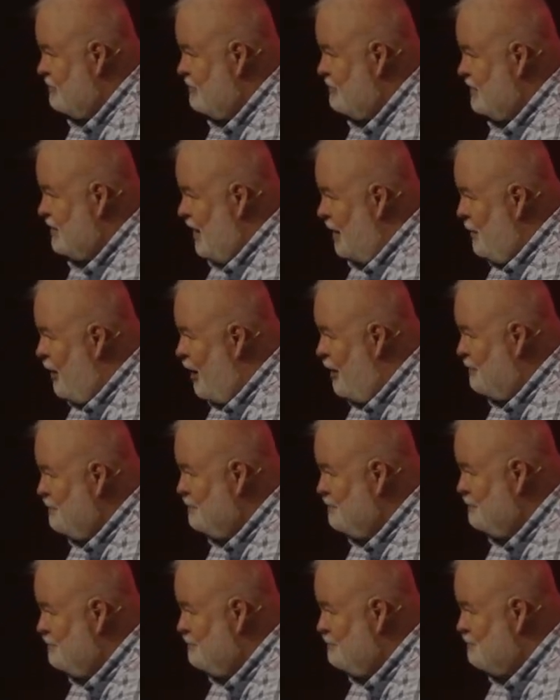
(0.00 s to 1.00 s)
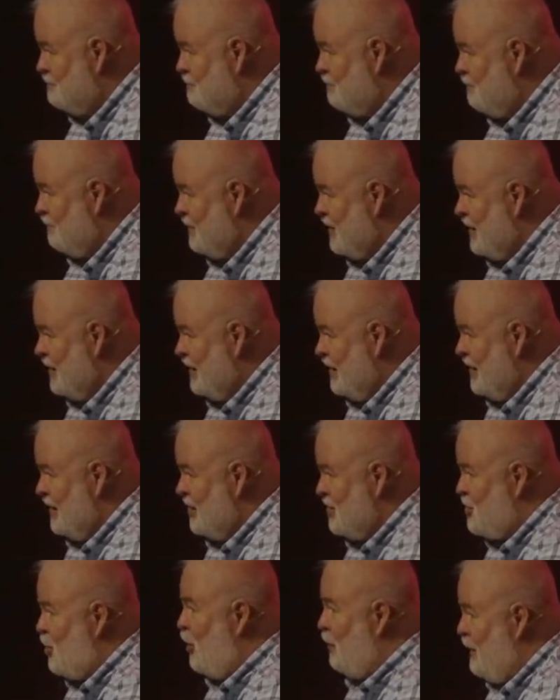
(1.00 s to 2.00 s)
Come on.
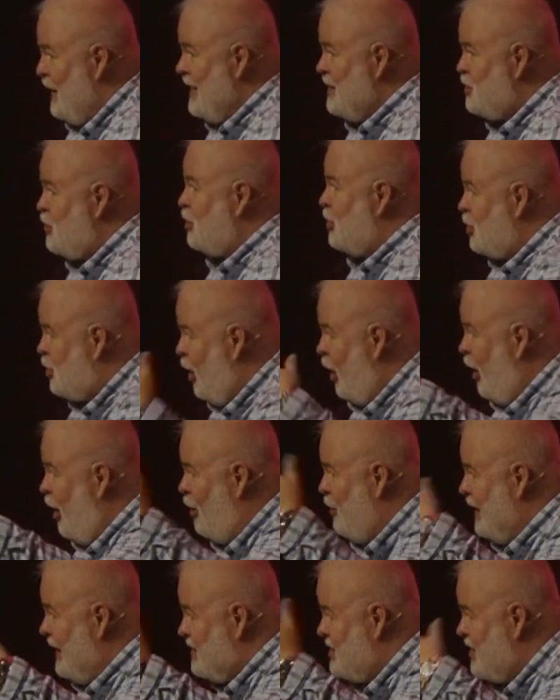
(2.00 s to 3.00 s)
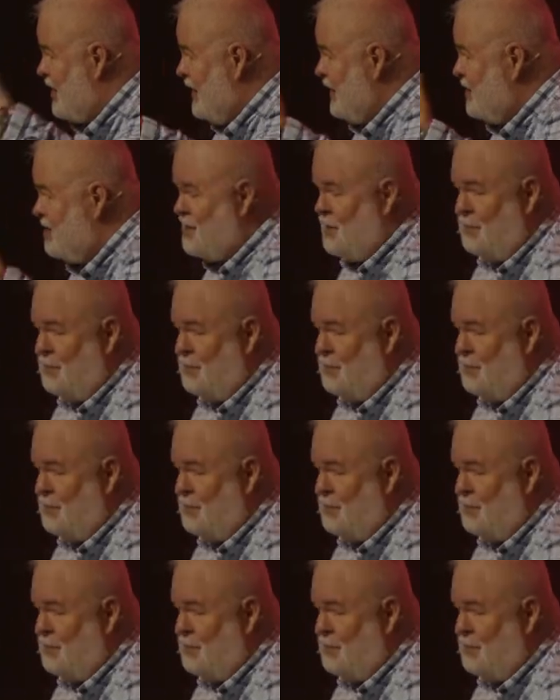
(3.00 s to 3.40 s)
So if he's going to call these things to